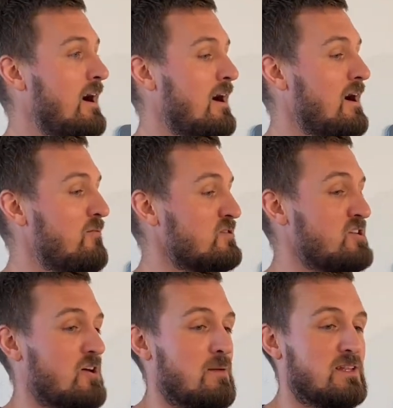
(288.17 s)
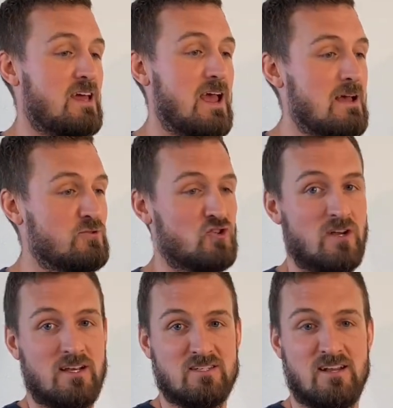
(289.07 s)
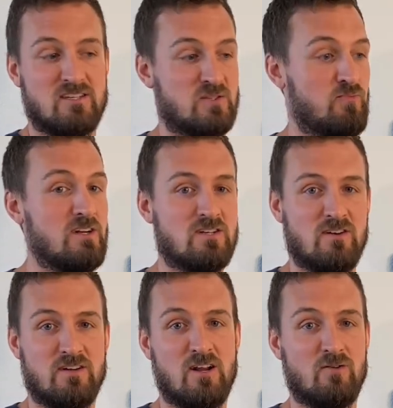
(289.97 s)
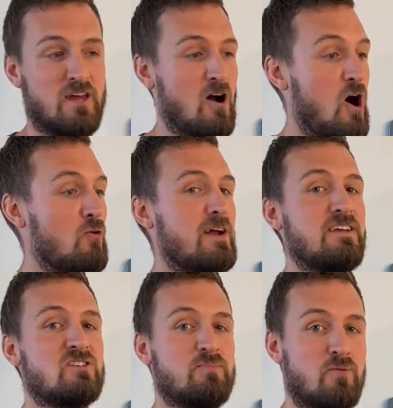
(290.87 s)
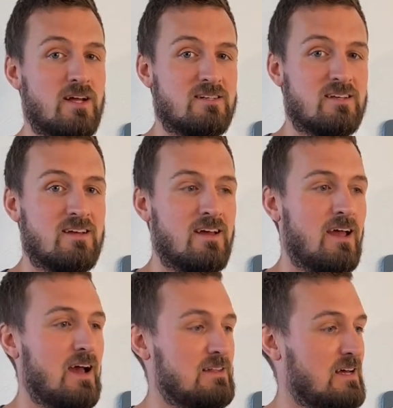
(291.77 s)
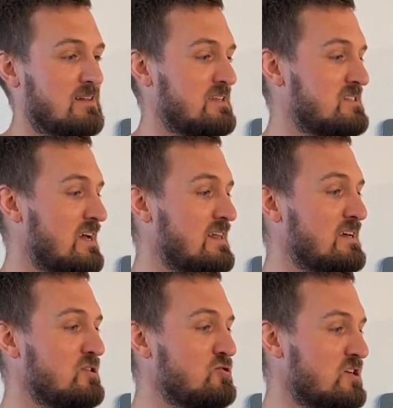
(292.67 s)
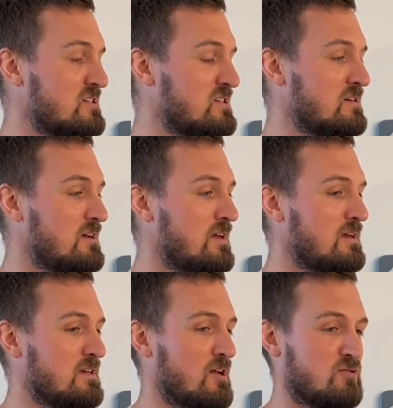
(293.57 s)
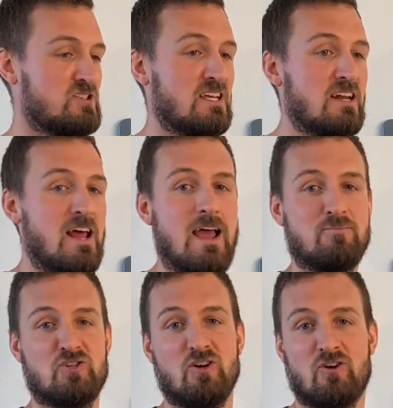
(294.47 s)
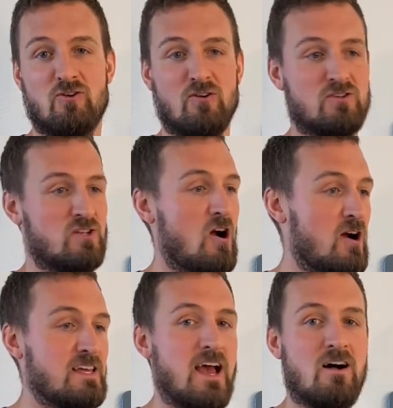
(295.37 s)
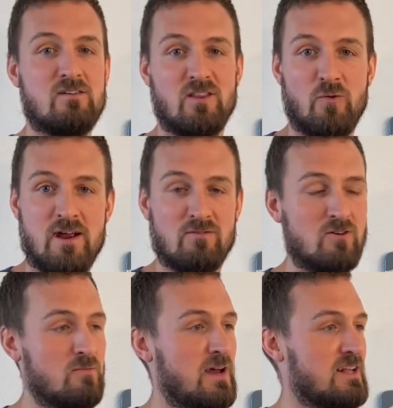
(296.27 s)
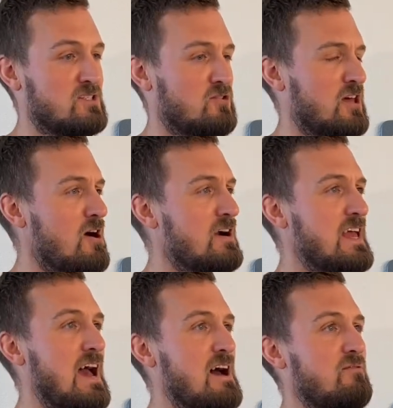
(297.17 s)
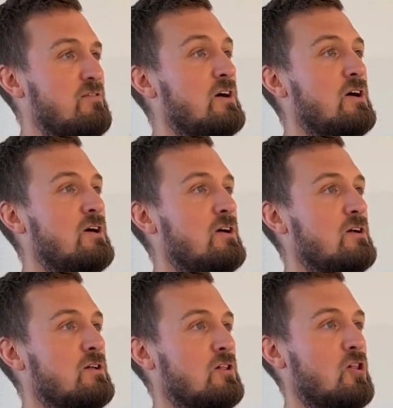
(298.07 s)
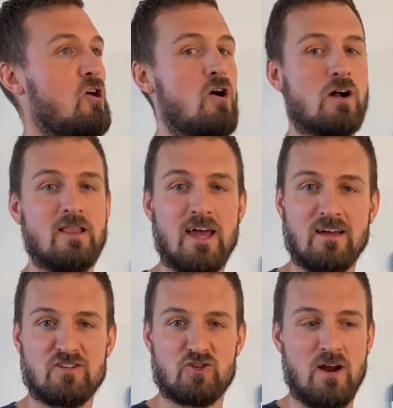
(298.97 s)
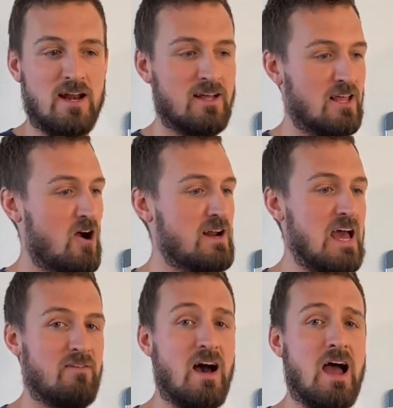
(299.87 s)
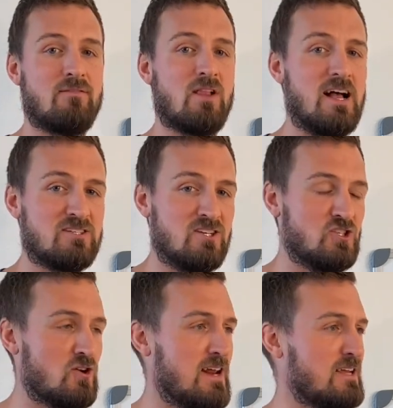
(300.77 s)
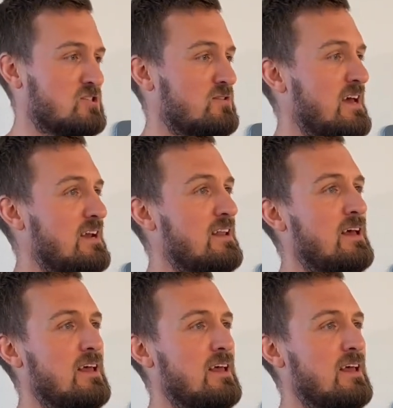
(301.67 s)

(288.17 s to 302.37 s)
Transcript: Uh, if we're talking about the hamstrings and a sprinter, you know, they already sprint. And then let's say they do just, you know, seated hamstring curls and RDL in the weight room. And so they already have long length training. They already have high velocity training. So then